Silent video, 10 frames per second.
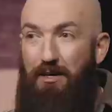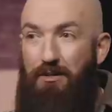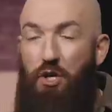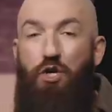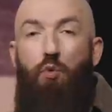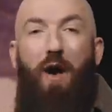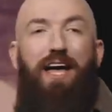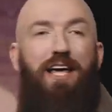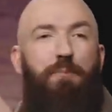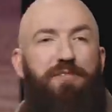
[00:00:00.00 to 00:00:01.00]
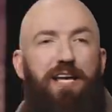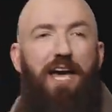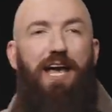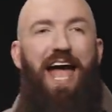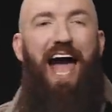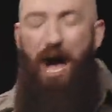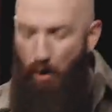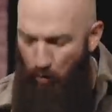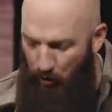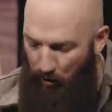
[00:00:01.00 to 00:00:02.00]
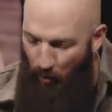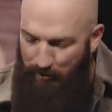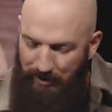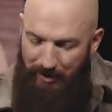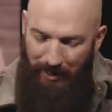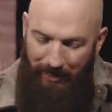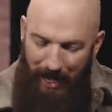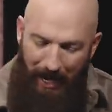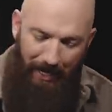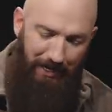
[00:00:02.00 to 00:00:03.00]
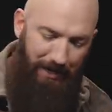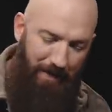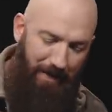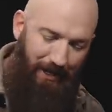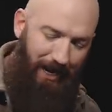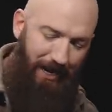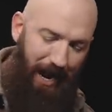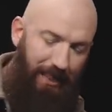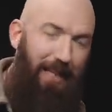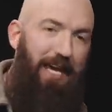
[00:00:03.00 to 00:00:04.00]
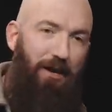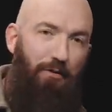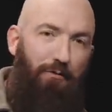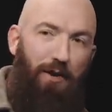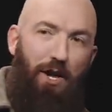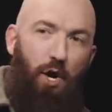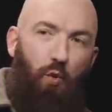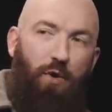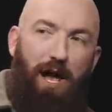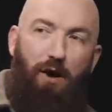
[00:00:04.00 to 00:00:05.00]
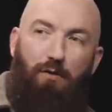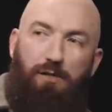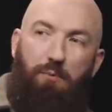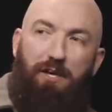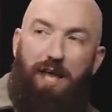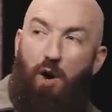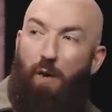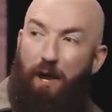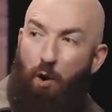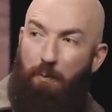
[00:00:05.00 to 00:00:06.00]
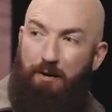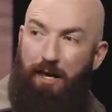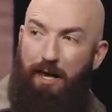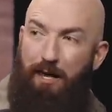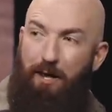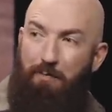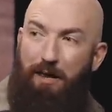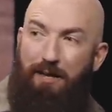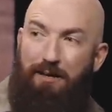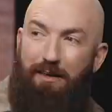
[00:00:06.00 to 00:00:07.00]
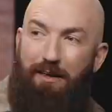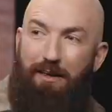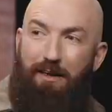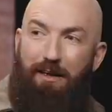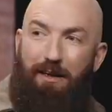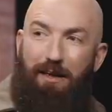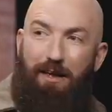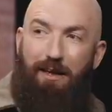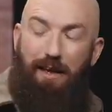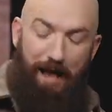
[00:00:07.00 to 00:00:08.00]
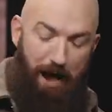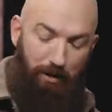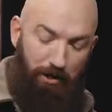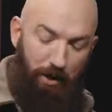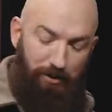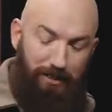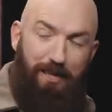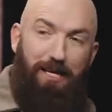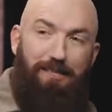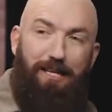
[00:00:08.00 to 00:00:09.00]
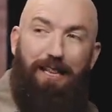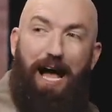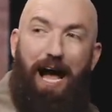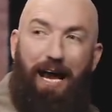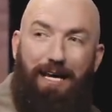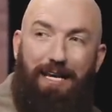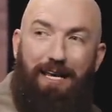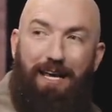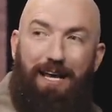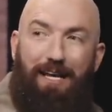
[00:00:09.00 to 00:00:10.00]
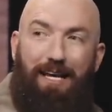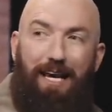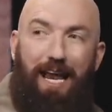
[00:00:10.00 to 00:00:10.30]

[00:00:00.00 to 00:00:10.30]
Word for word: Do you wake up saying, How close to the line can I live without splitting hell wide open. Amen. How close to this line can